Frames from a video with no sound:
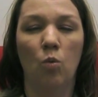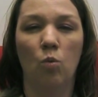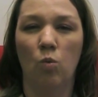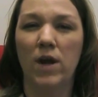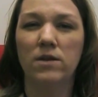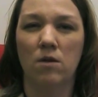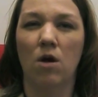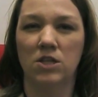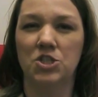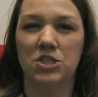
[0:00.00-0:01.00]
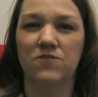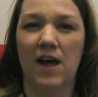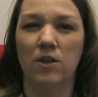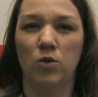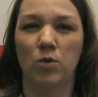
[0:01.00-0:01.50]
what knowledge is
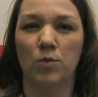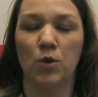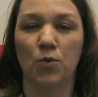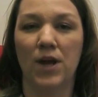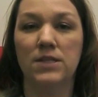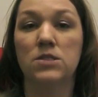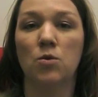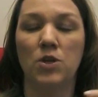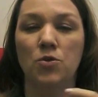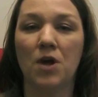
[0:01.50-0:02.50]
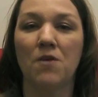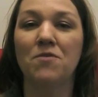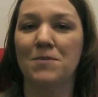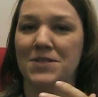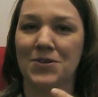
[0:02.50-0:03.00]
valuable, right? So when you come
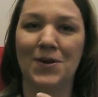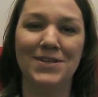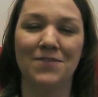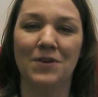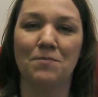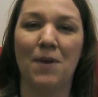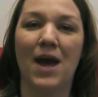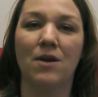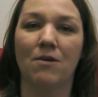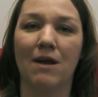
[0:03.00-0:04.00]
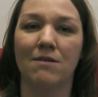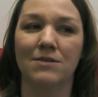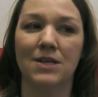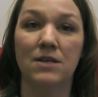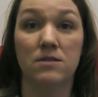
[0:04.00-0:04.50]
from a scientific
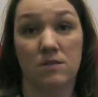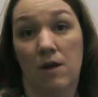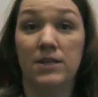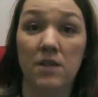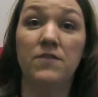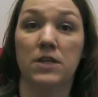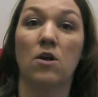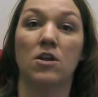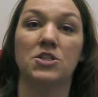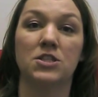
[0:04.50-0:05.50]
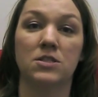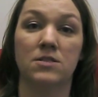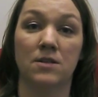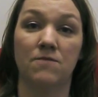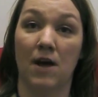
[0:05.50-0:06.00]
background, scientific knowledge
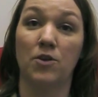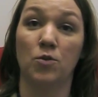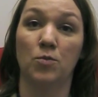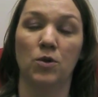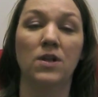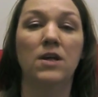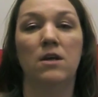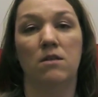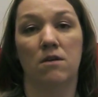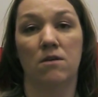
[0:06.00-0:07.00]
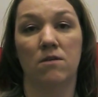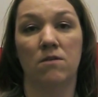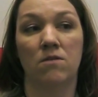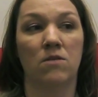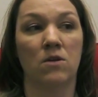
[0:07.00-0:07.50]
is valuable.
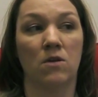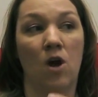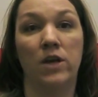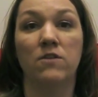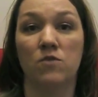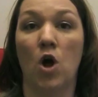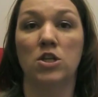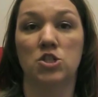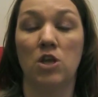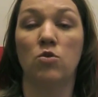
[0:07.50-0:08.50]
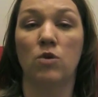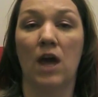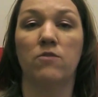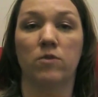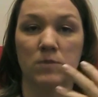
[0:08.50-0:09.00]
The kind of knowledge that you
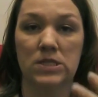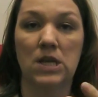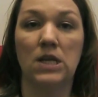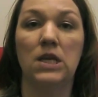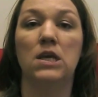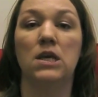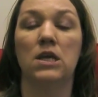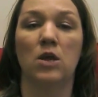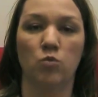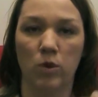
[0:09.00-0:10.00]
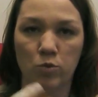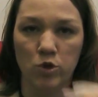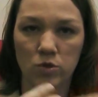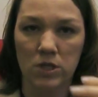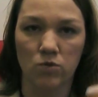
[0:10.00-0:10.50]
get from studying and
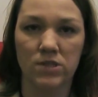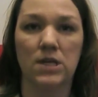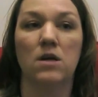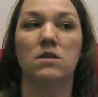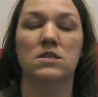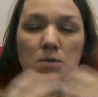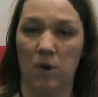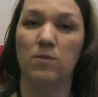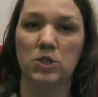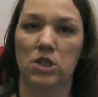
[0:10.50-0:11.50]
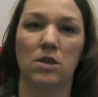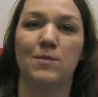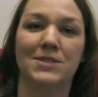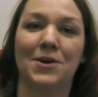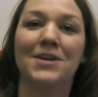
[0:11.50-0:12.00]
reproducing results and publishing them
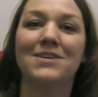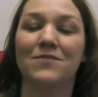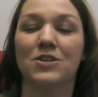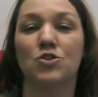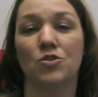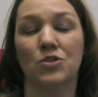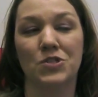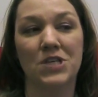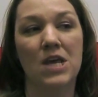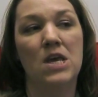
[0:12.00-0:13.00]
in scientific journals.